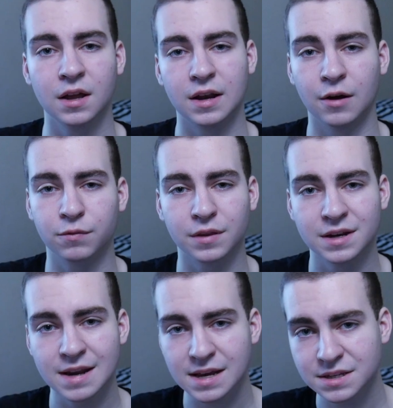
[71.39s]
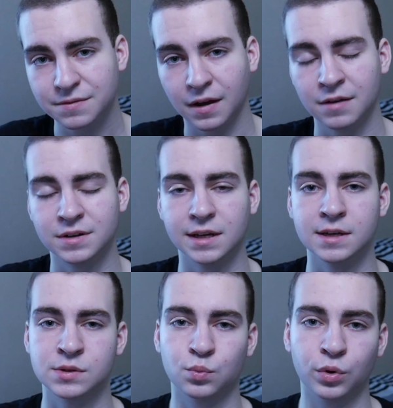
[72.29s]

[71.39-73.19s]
Now for the next 5 days,